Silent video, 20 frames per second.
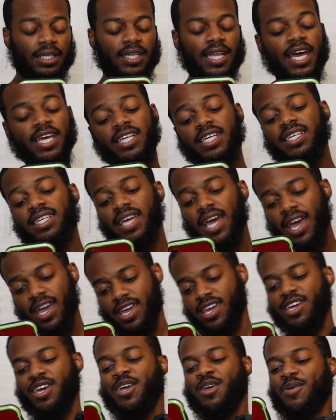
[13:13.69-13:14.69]
Lady
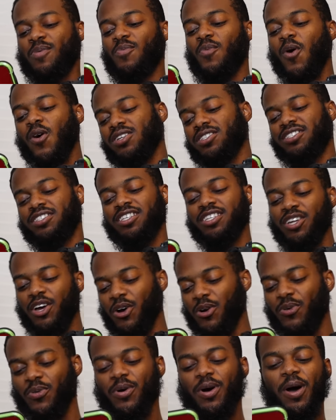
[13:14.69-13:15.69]
K wants to
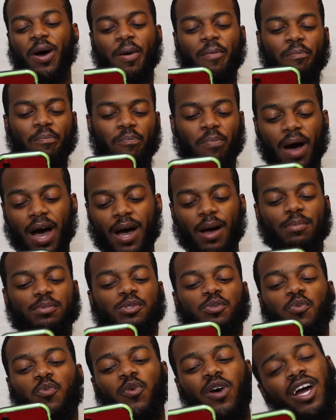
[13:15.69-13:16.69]
know,
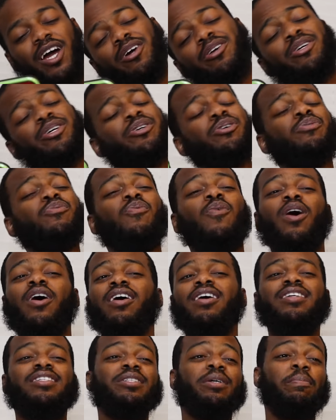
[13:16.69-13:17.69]
Pops, where do you
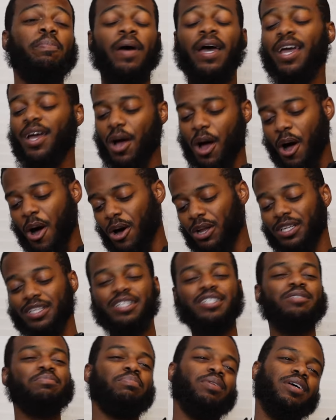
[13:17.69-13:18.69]
work to pay all these